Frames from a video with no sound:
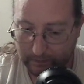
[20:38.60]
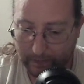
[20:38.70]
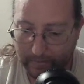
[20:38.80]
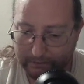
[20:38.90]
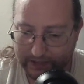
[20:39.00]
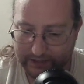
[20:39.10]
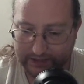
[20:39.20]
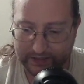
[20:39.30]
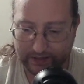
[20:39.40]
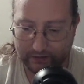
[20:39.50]
because
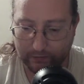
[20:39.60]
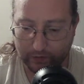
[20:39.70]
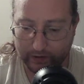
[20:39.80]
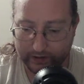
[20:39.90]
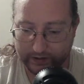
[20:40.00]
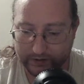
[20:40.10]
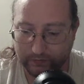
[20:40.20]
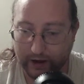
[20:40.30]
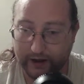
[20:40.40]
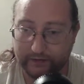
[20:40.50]
he didn't want his
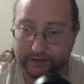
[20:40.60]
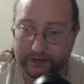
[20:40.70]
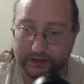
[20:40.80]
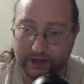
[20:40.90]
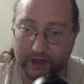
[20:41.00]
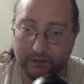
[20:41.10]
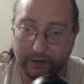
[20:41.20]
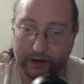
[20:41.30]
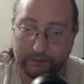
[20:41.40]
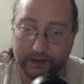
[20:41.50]
wife to see
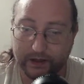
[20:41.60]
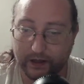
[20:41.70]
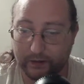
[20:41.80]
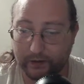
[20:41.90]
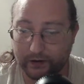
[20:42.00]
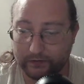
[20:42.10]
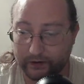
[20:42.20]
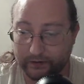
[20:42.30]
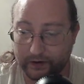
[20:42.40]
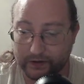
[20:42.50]
what had become of her
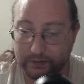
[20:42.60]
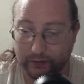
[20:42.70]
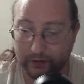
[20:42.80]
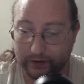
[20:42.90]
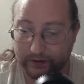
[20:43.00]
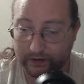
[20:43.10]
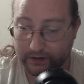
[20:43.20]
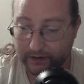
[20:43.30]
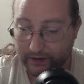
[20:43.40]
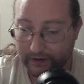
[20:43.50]
firstborn.
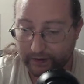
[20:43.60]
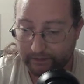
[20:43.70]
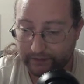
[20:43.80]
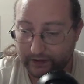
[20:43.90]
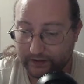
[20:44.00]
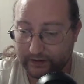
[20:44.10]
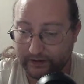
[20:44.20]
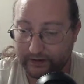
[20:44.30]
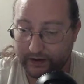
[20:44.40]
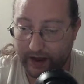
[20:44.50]

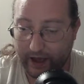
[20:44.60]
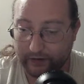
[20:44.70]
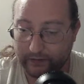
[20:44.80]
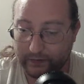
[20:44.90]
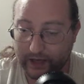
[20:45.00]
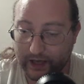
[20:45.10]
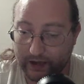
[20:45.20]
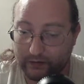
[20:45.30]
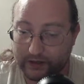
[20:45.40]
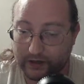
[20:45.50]
Now the bee had
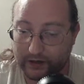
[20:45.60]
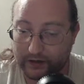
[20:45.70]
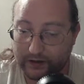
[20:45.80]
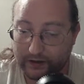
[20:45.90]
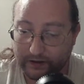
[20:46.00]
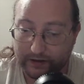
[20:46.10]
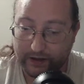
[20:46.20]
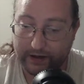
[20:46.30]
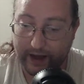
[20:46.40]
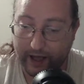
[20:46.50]
returned,
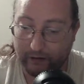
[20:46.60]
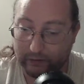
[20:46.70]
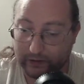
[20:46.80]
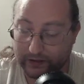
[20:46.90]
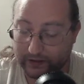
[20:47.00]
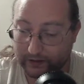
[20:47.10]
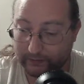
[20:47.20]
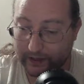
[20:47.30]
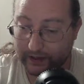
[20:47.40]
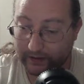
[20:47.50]
and now it would kill
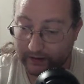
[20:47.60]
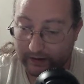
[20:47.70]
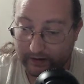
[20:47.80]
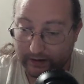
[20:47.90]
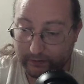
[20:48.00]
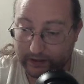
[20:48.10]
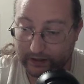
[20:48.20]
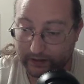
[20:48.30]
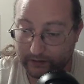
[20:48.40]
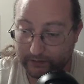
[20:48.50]
me. It would
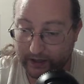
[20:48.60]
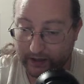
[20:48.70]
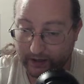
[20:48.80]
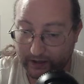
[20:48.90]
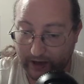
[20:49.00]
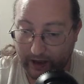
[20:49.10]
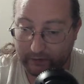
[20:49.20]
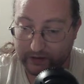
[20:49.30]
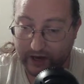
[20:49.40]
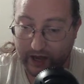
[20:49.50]
kill me, and I
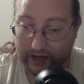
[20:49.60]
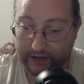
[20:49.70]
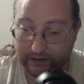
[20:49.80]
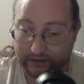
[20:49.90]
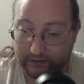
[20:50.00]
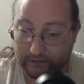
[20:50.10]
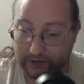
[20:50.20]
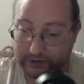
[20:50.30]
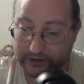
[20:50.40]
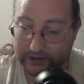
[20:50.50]
would die in
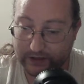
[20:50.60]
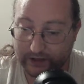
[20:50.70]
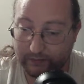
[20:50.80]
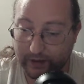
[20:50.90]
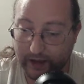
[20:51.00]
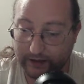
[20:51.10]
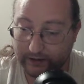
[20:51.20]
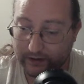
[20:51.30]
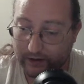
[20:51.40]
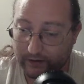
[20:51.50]
convulsions on the bank,
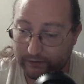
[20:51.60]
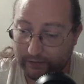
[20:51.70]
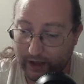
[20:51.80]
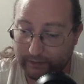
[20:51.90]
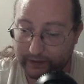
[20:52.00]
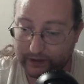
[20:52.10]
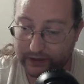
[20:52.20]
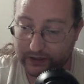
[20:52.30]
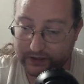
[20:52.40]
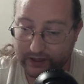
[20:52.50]
flopping
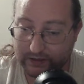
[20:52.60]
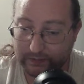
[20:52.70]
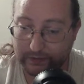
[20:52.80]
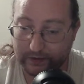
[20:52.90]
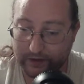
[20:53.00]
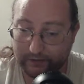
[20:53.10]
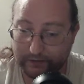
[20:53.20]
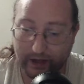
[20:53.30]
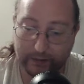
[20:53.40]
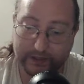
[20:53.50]
just as a brookie
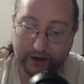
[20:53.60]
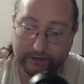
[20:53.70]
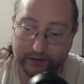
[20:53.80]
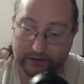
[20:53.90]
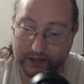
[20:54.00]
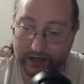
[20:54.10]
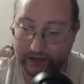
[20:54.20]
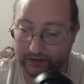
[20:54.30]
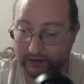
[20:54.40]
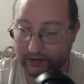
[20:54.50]
flops after you take
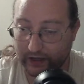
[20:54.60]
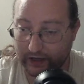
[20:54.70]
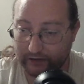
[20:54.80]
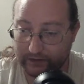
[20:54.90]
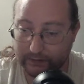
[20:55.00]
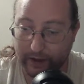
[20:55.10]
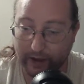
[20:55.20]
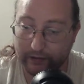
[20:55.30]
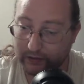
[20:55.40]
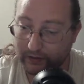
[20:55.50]
the hook out of its
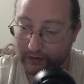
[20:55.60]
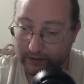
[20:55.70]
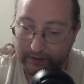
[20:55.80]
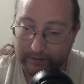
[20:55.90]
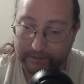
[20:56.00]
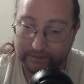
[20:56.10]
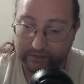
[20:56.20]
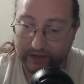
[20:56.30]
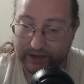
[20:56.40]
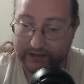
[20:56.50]
mouth.
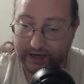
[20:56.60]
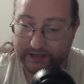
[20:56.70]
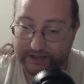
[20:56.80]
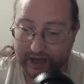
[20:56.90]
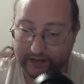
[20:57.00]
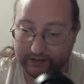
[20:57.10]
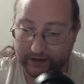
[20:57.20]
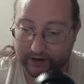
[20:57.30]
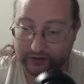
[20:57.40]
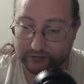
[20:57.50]
As I sat
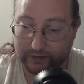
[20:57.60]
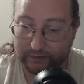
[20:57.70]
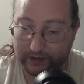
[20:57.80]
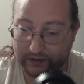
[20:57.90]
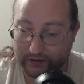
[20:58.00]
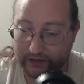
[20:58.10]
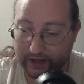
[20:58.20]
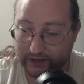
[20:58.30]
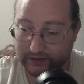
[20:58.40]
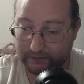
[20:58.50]
there trembling on the
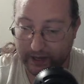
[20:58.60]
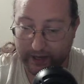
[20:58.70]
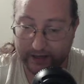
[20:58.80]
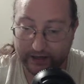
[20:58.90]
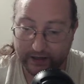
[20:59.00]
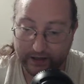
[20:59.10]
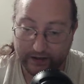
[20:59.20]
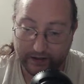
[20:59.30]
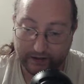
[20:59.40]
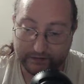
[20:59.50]
edge of panic,
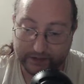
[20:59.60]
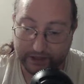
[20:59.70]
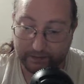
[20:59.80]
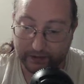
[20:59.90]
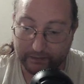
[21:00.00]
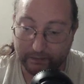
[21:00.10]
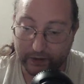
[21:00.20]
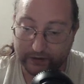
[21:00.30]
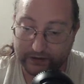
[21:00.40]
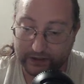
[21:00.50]
of simply
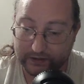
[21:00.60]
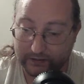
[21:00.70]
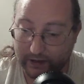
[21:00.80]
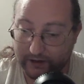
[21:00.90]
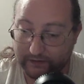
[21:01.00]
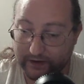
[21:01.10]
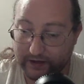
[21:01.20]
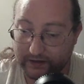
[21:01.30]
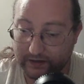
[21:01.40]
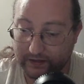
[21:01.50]
bolting to my
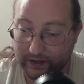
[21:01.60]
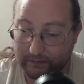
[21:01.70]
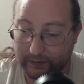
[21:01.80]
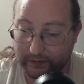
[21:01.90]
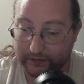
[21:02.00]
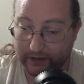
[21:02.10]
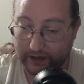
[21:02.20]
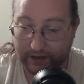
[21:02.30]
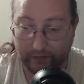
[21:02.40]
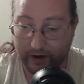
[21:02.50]
feet and then bolting
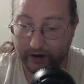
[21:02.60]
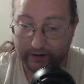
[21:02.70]
anywhere,